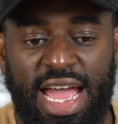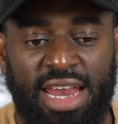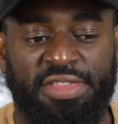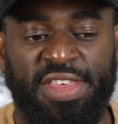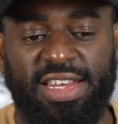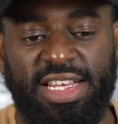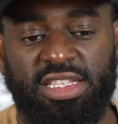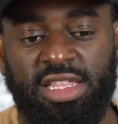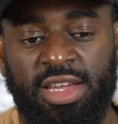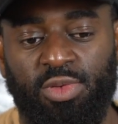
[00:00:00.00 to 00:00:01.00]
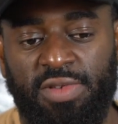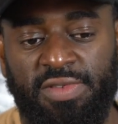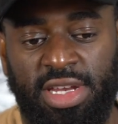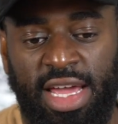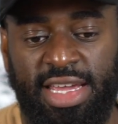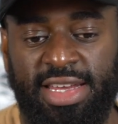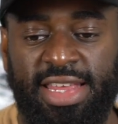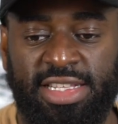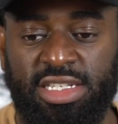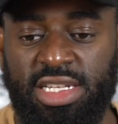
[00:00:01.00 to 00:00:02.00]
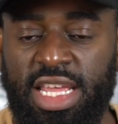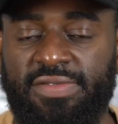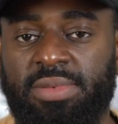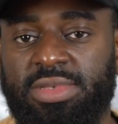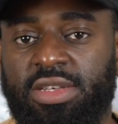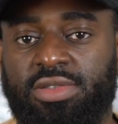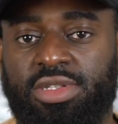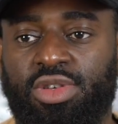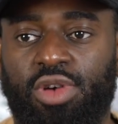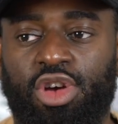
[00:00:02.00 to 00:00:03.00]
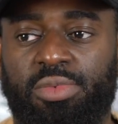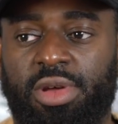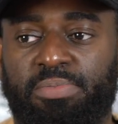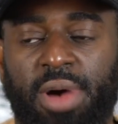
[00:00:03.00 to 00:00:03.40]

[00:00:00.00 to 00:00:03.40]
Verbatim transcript: And I think that's the thing with United; they just leave themselves too open.